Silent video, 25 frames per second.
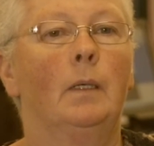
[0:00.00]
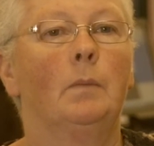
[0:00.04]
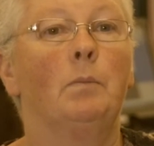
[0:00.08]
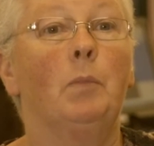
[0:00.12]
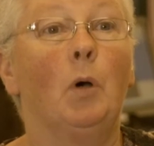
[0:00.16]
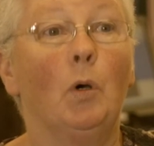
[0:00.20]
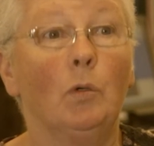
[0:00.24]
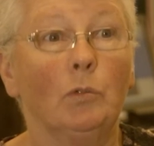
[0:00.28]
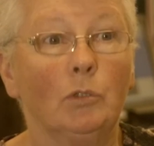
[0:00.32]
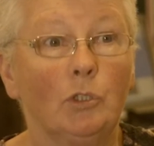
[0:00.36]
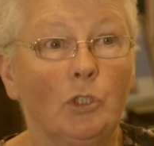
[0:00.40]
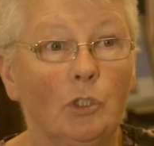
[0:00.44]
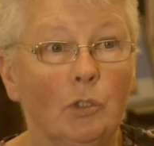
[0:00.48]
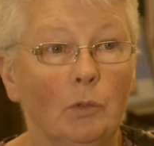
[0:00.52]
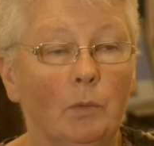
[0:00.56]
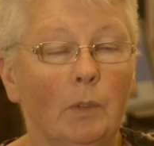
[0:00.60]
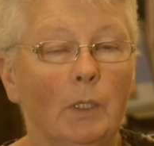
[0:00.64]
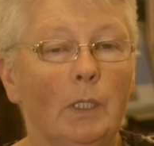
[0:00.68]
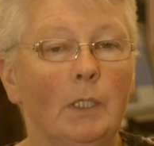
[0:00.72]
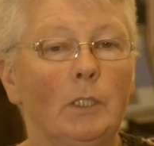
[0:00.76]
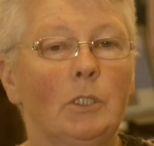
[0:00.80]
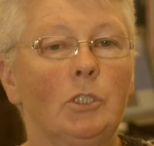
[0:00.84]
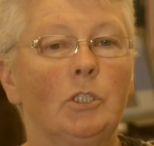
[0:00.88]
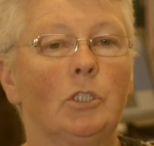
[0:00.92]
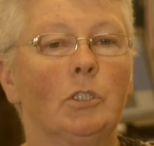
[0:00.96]

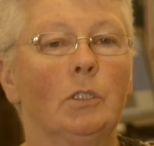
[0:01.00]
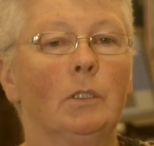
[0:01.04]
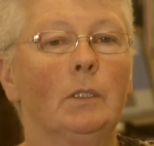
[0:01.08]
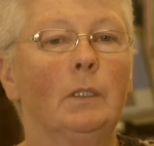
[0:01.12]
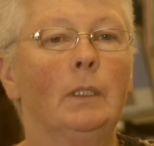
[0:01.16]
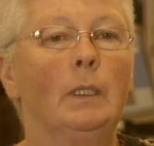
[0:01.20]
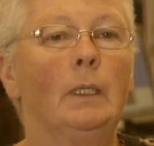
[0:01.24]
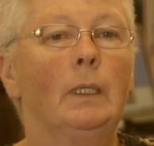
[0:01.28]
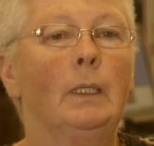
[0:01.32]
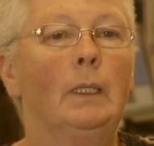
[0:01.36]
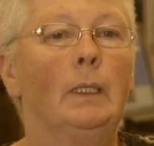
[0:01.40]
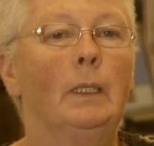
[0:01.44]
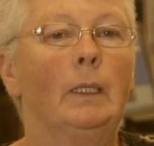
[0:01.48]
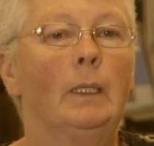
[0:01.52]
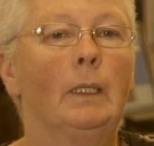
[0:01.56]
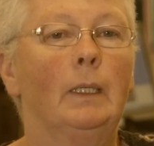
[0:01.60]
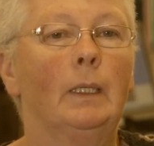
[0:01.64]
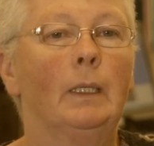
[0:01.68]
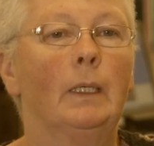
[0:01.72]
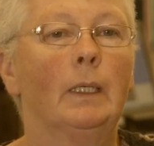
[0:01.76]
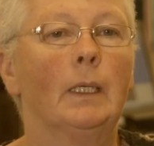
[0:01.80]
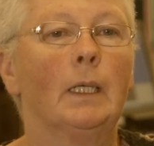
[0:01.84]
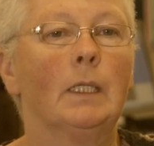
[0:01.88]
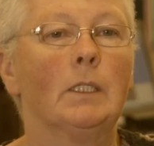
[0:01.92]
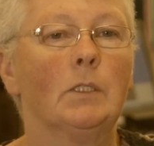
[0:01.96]
punctuation,
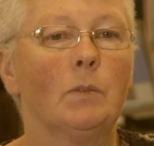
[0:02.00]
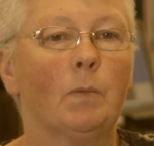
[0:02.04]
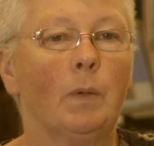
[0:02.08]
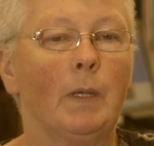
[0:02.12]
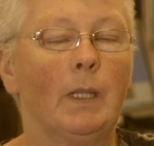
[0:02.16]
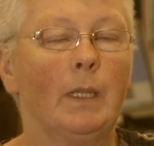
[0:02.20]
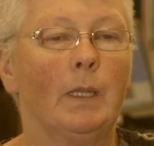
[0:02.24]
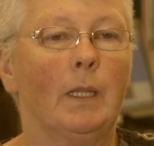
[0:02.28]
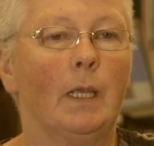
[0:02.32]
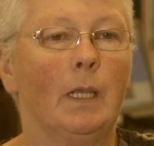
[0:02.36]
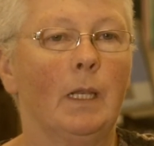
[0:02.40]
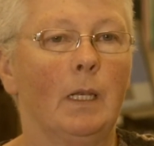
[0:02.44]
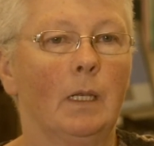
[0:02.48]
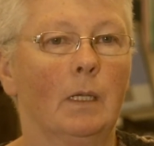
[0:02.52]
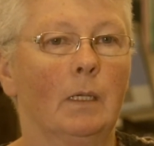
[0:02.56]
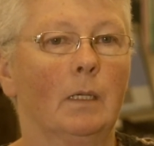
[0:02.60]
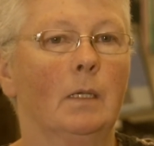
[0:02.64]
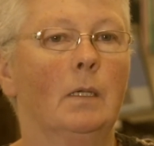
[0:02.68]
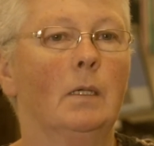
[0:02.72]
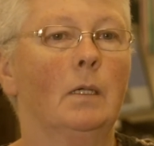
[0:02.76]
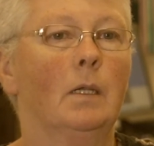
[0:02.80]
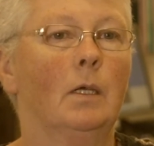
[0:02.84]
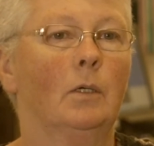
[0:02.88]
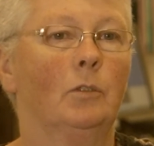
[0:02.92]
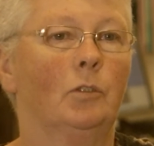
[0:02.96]
it's when they
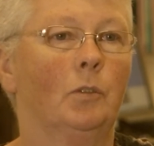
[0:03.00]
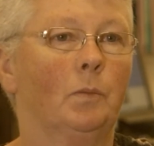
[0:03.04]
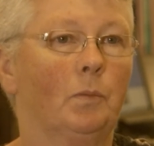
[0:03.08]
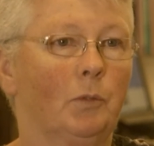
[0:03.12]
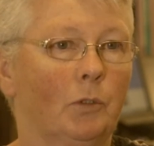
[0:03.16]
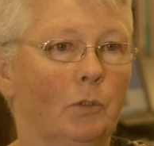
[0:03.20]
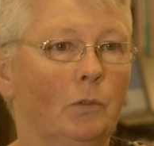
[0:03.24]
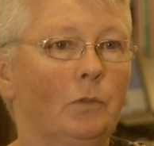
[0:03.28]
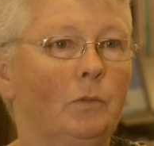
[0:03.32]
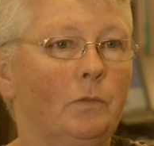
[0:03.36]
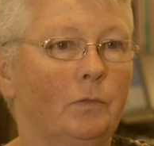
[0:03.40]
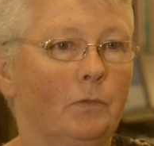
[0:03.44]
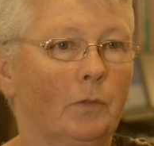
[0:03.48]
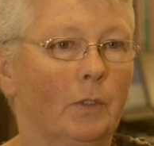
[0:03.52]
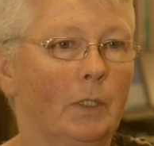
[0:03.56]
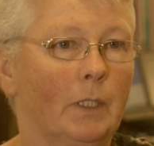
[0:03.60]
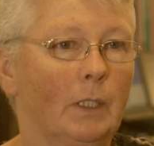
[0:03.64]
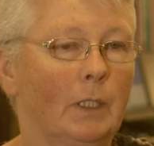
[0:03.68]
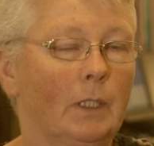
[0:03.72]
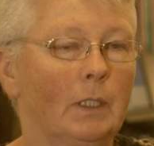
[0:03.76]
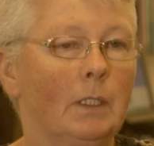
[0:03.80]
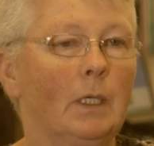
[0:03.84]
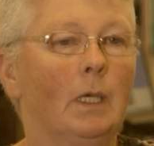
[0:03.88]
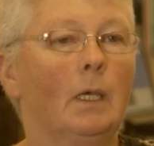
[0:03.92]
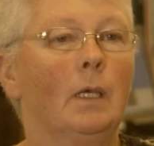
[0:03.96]
learn how to
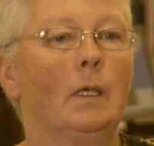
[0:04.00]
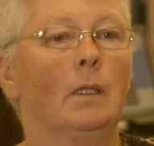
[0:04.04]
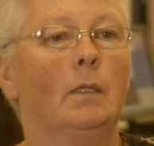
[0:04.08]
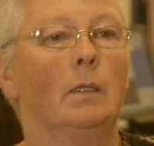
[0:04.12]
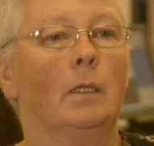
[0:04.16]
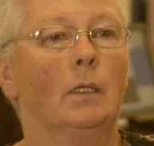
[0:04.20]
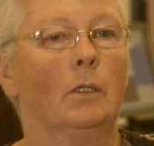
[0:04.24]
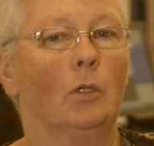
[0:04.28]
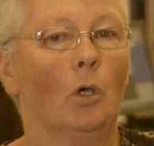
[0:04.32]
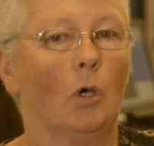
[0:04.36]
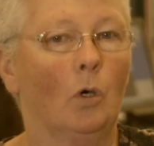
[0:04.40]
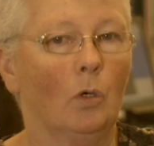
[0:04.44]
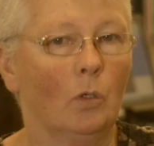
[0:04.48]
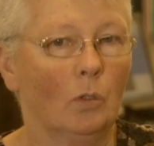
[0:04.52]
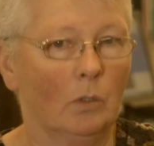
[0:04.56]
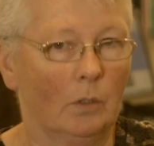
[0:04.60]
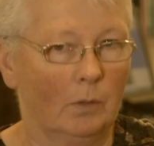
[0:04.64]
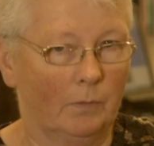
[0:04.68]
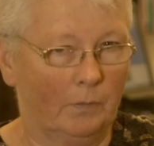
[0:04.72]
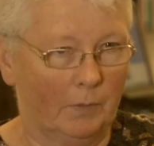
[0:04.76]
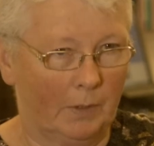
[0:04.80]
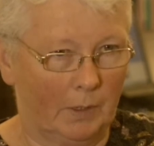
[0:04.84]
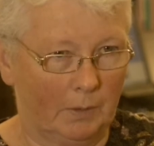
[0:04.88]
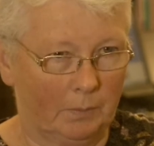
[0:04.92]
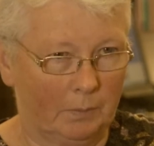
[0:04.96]
proofread that all
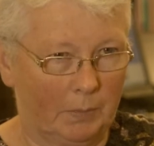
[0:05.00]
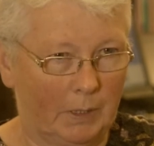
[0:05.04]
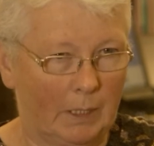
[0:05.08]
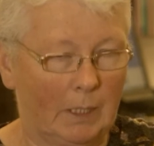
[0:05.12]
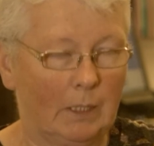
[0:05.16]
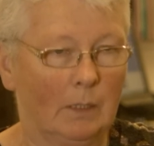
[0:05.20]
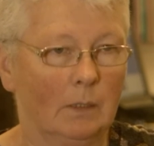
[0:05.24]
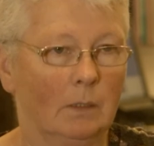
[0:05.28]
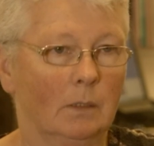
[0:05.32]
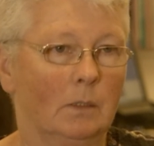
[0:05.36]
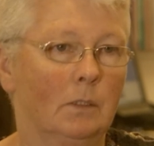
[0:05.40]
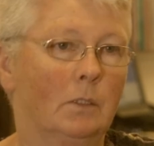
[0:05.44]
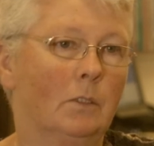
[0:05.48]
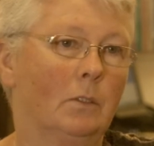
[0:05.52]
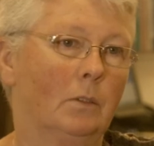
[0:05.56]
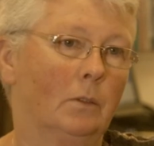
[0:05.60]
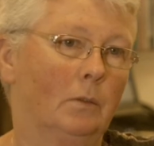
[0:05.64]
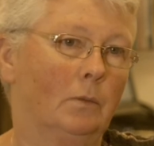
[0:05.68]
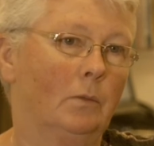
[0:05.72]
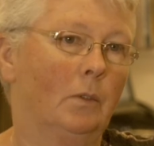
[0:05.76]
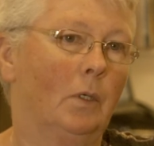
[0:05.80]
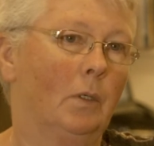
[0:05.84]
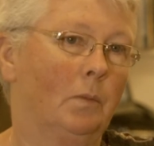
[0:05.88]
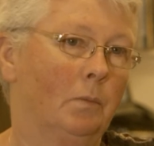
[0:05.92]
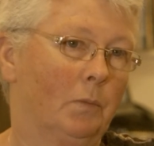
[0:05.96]
of that begins
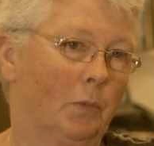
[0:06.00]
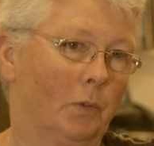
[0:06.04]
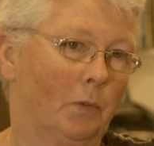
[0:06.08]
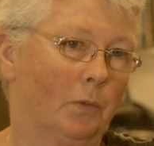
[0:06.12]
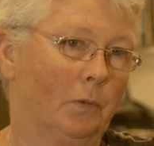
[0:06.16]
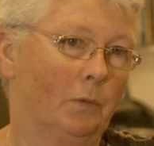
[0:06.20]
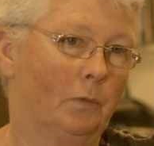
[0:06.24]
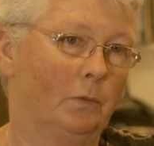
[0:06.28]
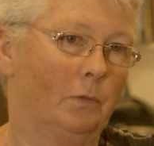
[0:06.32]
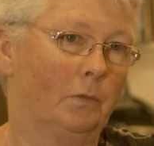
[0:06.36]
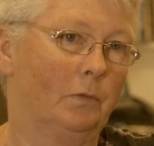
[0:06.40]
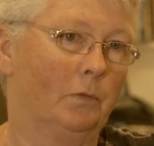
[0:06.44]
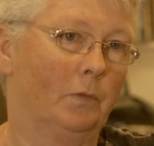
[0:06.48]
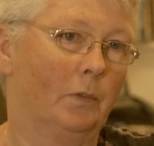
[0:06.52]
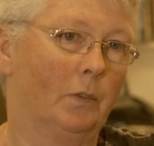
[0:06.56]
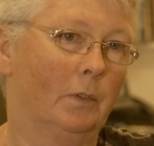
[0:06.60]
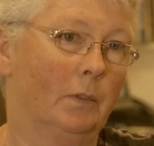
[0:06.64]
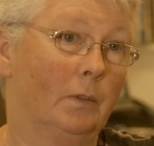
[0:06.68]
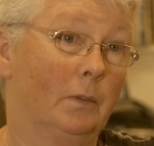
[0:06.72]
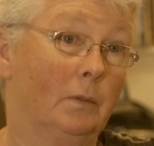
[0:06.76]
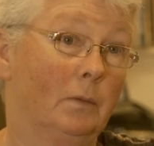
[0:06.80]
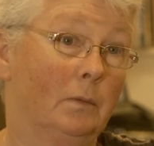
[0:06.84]
to improve.